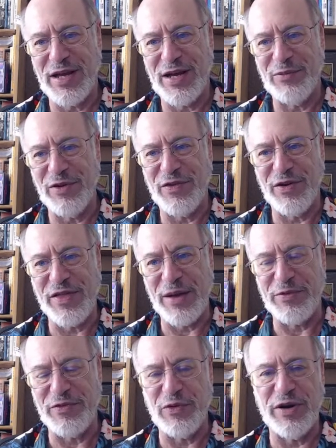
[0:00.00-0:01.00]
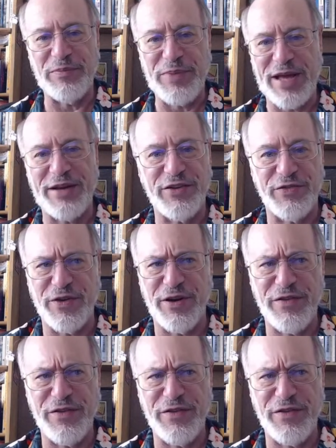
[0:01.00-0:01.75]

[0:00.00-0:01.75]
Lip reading: We've heard that before. And Penn is very,